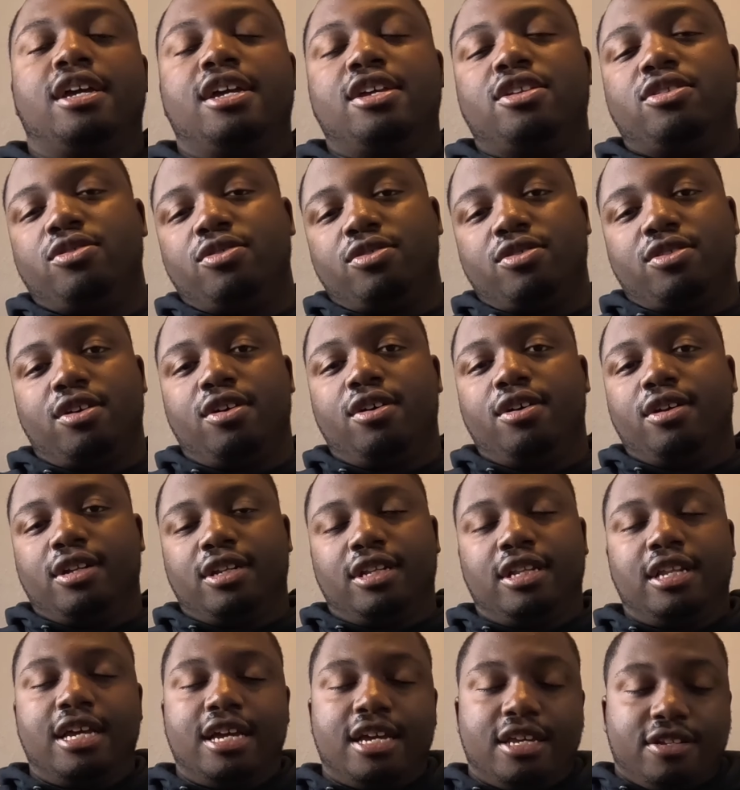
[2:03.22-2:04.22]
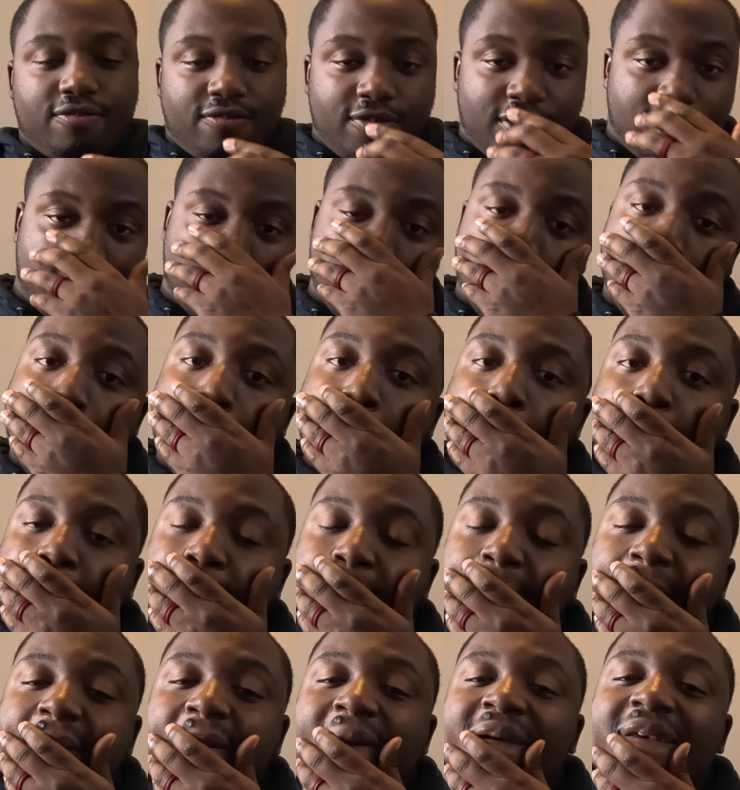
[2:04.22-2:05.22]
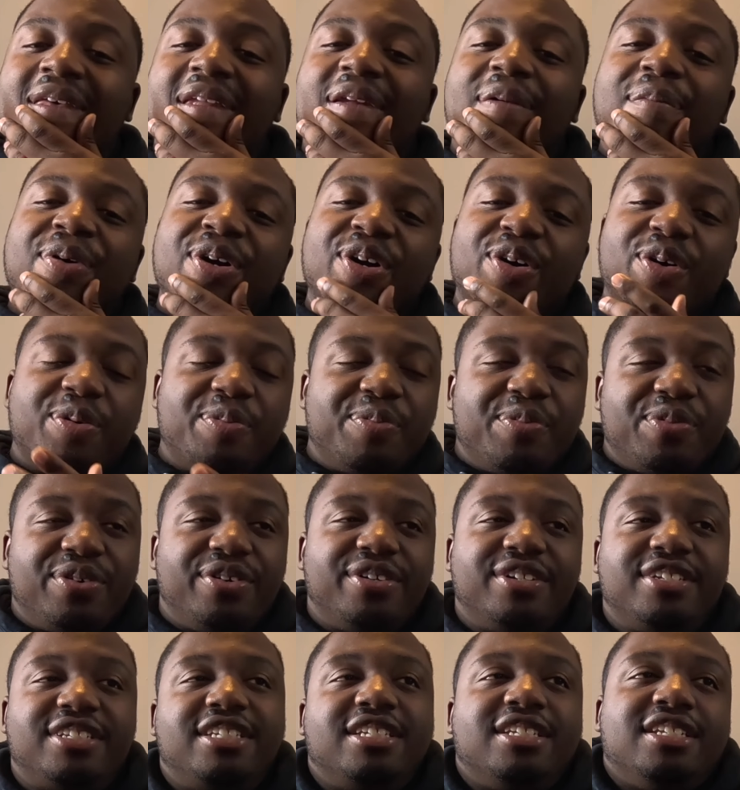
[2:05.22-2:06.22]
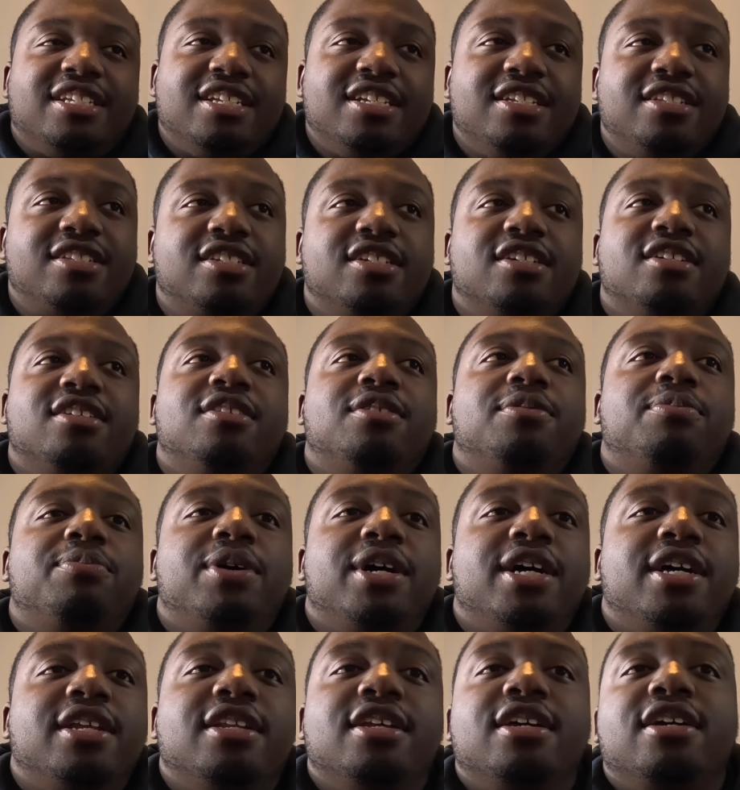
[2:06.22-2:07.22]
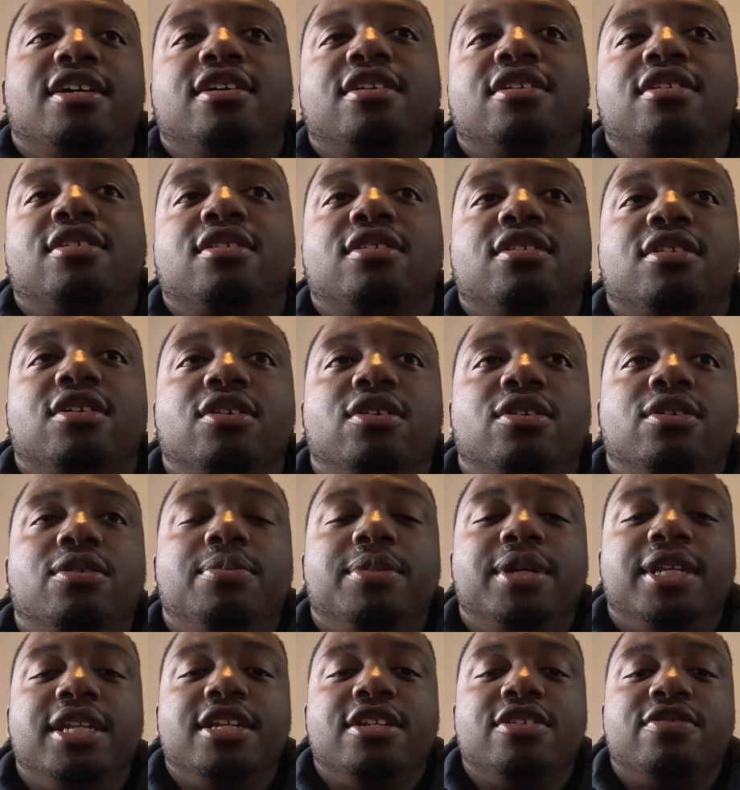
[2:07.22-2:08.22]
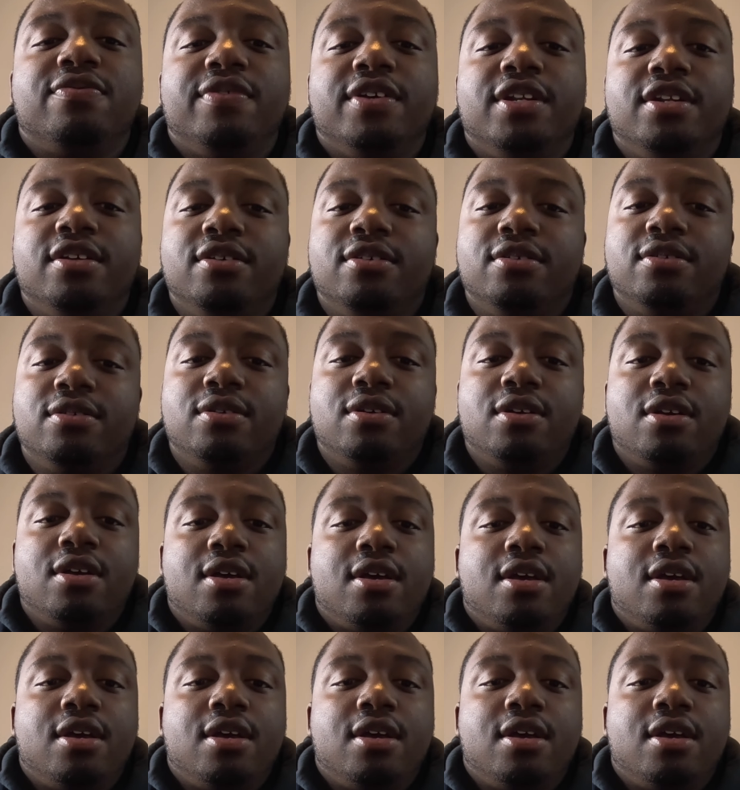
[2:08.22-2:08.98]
As you saw in the last video, and I'm gonna go more into detail about that um in this video.